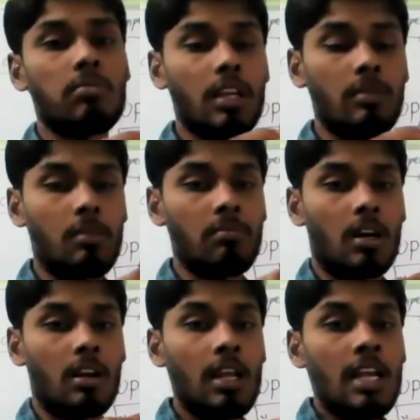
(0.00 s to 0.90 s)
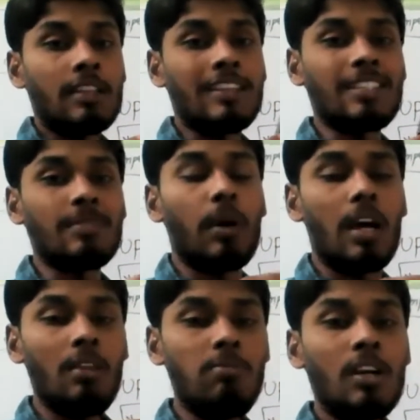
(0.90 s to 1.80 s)
Remember, this
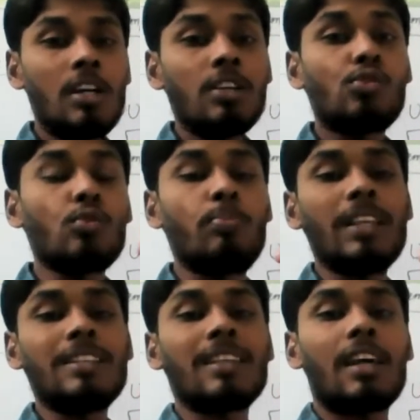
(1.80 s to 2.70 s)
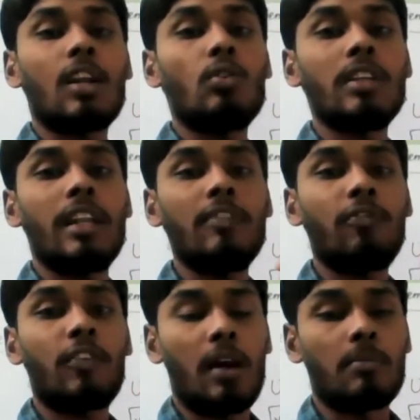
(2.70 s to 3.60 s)
bulb should be surrounded
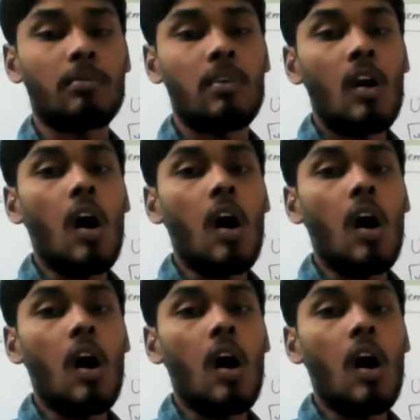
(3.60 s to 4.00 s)
from